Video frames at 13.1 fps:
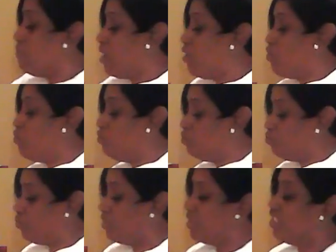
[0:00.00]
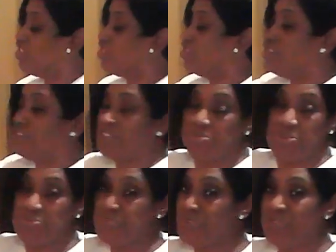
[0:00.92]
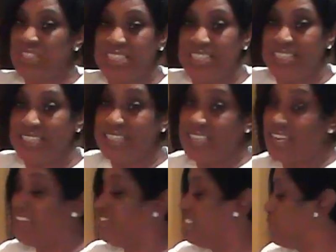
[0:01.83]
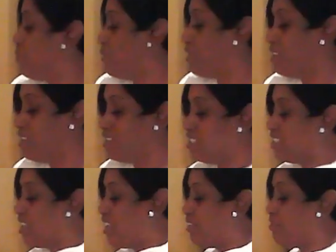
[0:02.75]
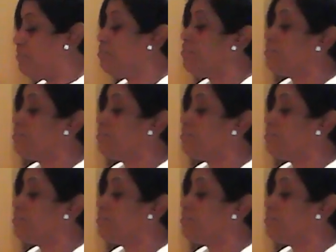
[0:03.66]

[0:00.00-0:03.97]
my own rendition of some Creole season that I've just put in a container.